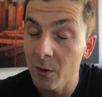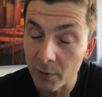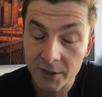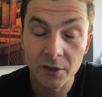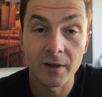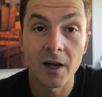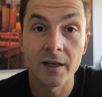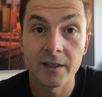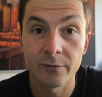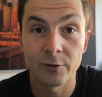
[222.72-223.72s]
which on
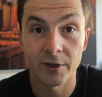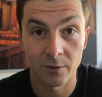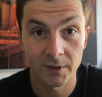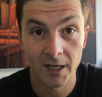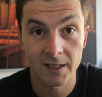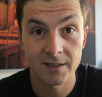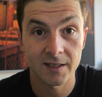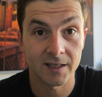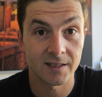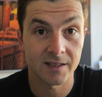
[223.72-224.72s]
a different note, guys,
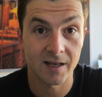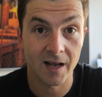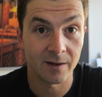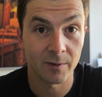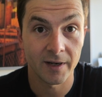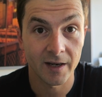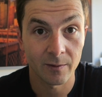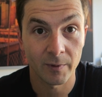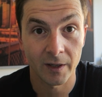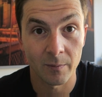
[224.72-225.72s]
is anyway
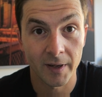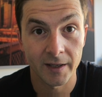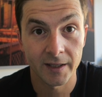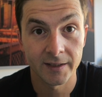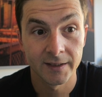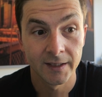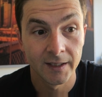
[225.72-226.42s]
not recommended.